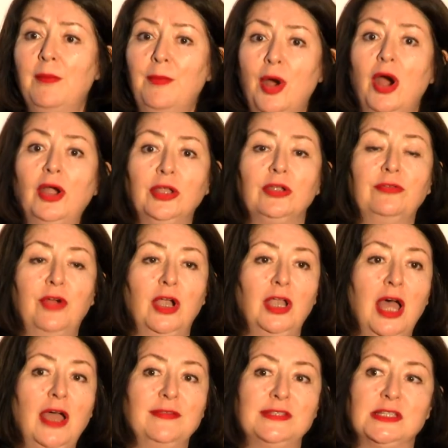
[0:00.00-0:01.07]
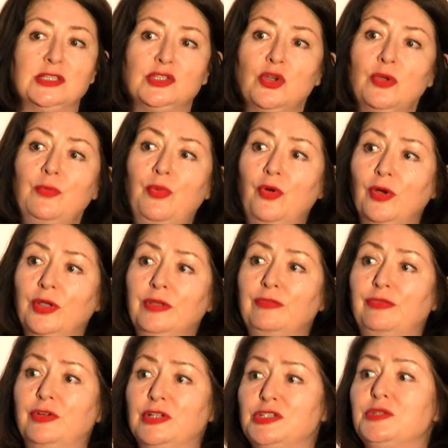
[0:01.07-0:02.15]
part of our lives and so important
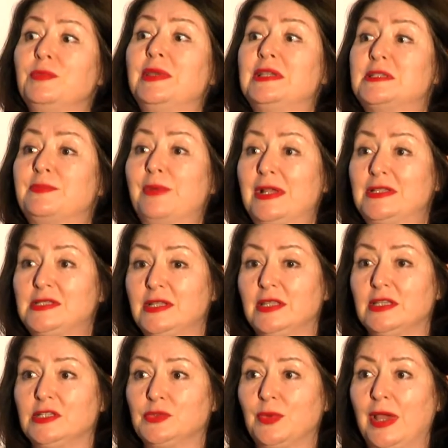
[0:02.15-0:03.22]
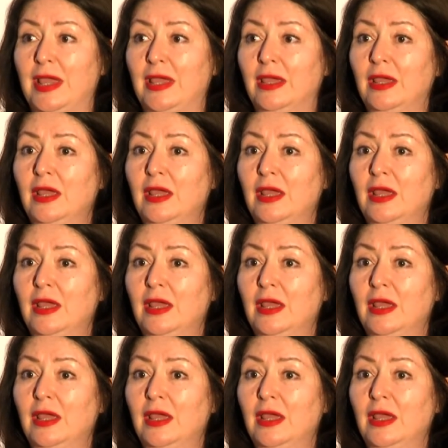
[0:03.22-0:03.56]
for it to be expressed in this way.